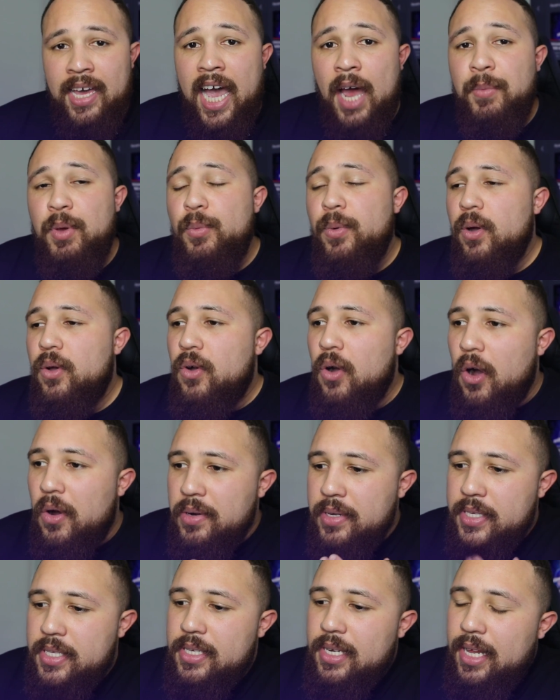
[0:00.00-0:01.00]
And we were
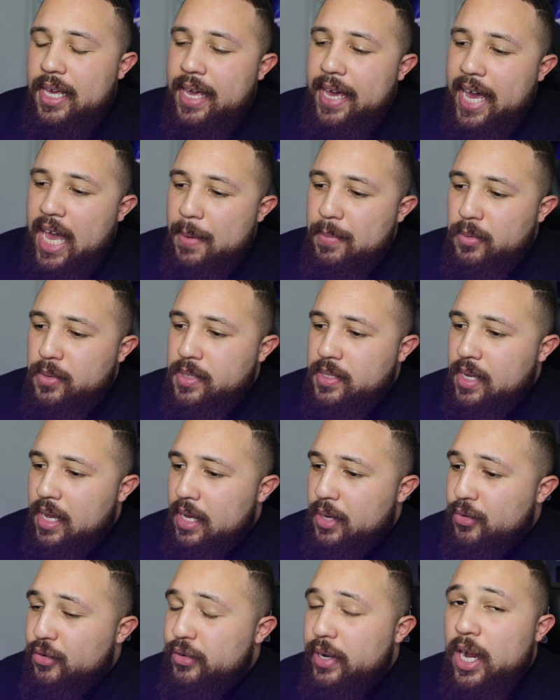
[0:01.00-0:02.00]
constantly able
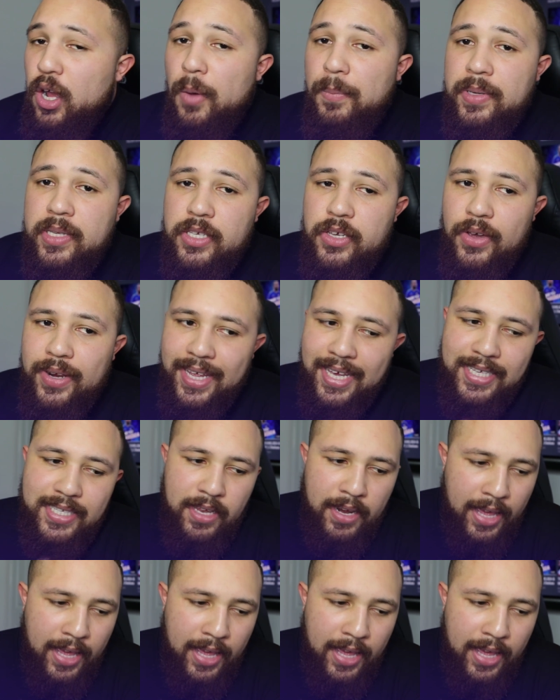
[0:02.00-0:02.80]
to create opportunities.